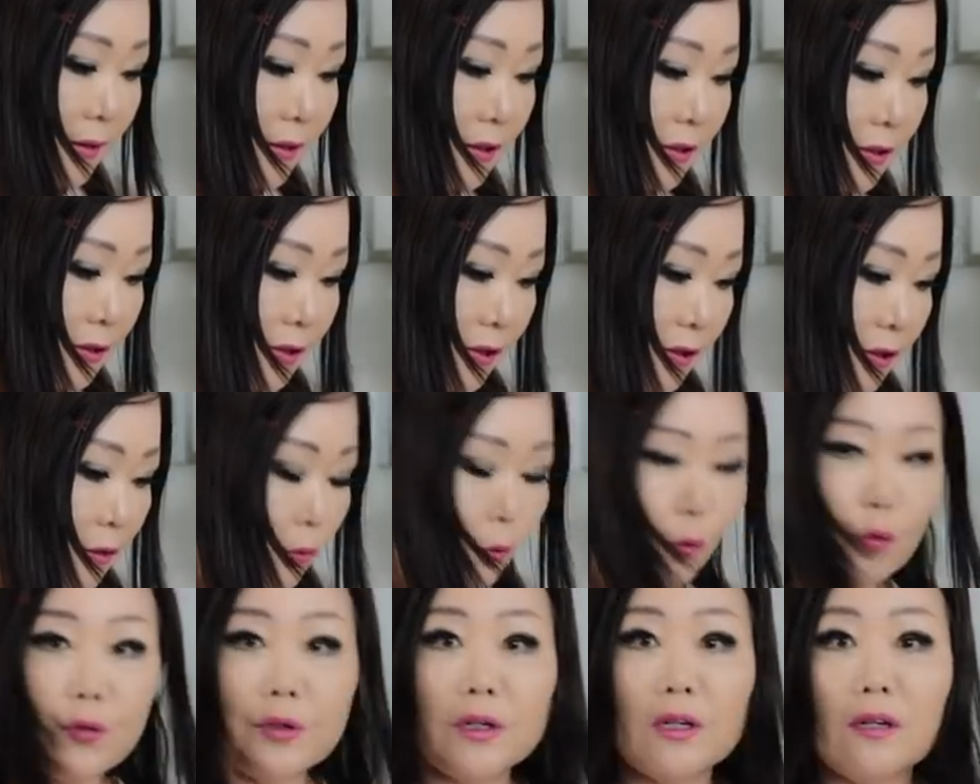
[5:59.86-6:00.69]
This is just
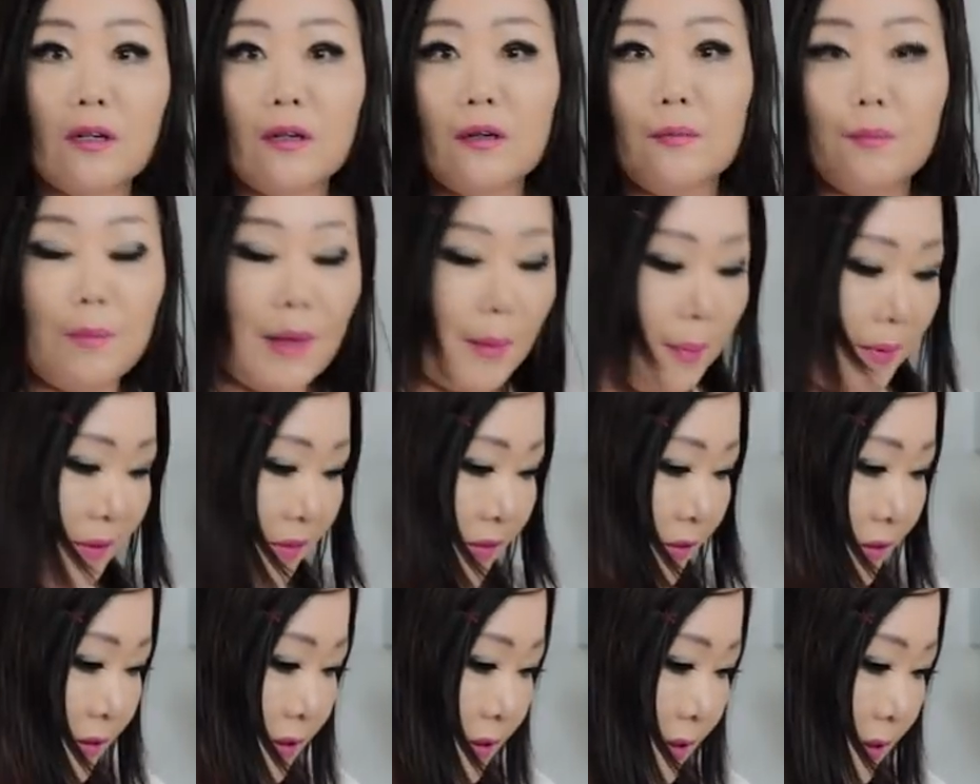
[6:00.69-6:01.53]
only maybe
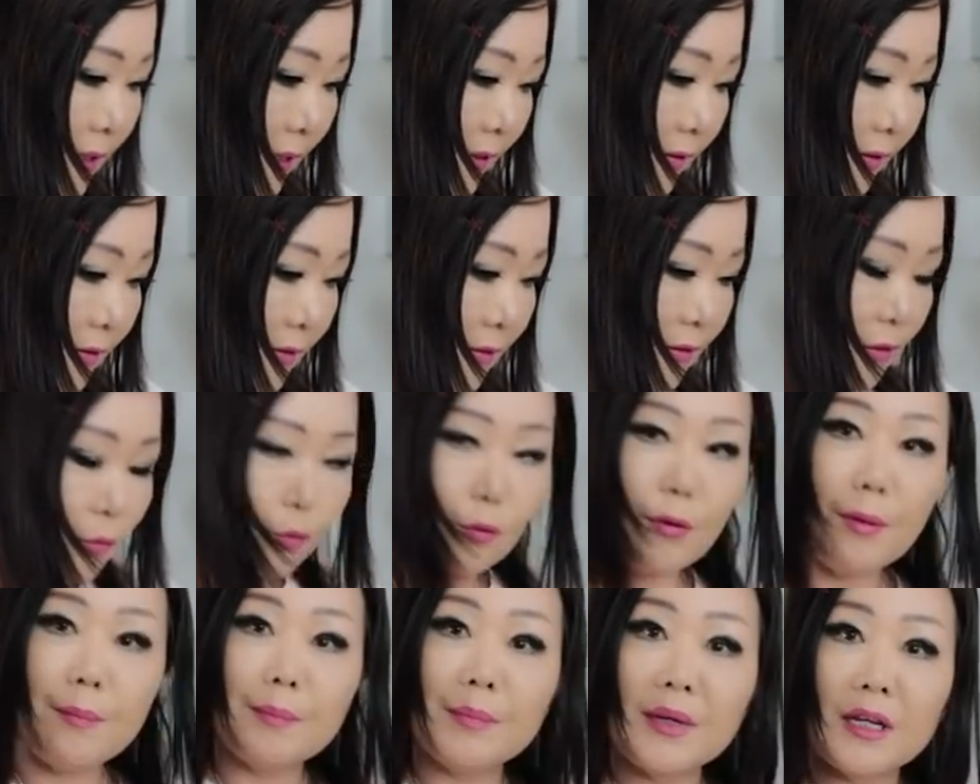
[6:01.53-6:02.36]
30 seconds
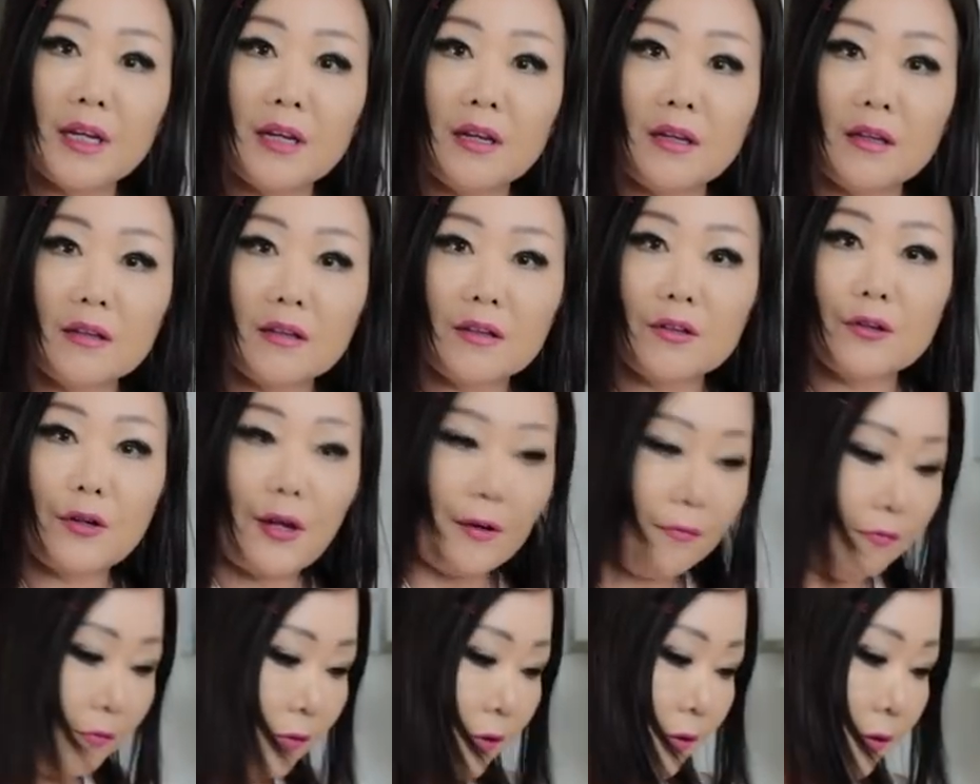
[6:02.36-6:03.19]
or 1 minute, and
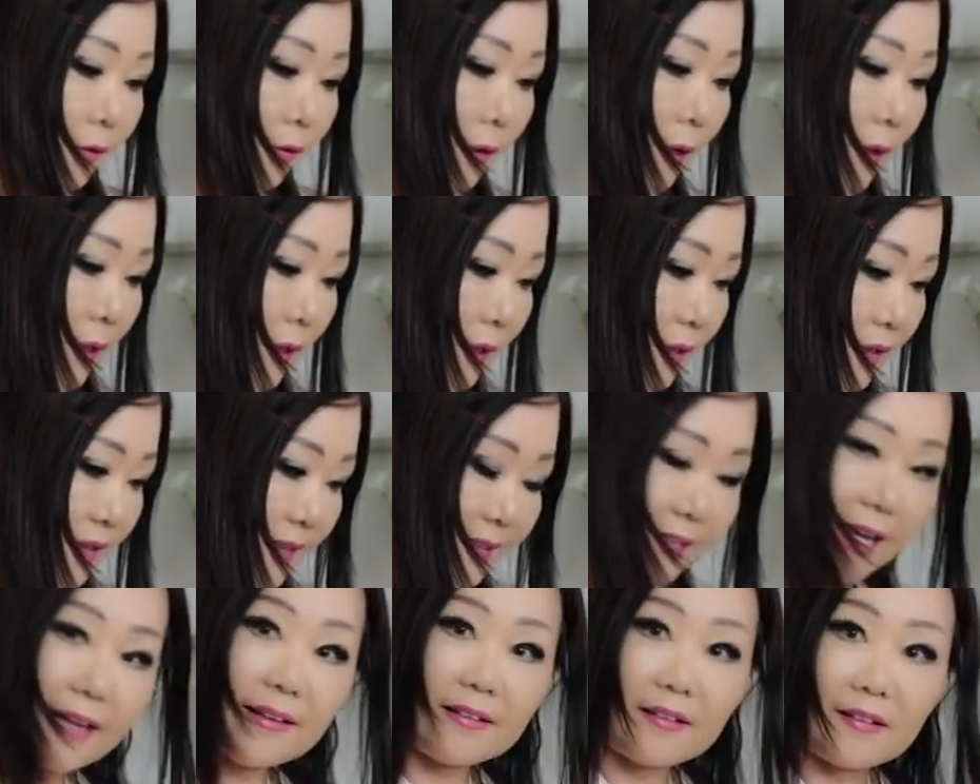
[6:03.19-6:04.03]
after it's
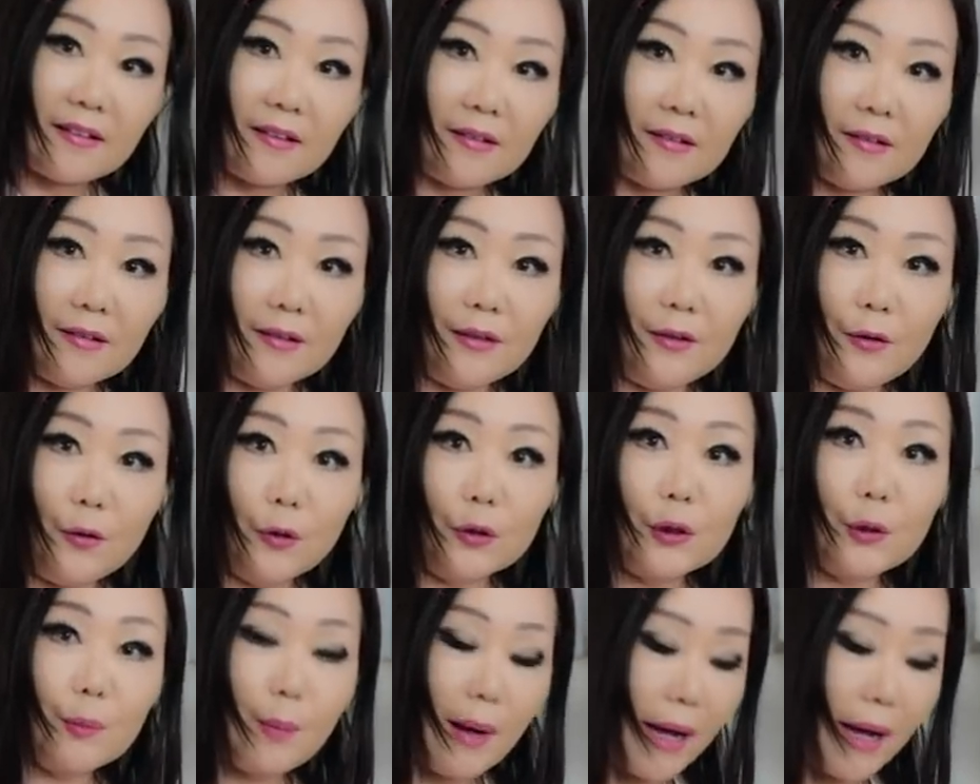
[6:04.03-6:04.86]
set, you know, on the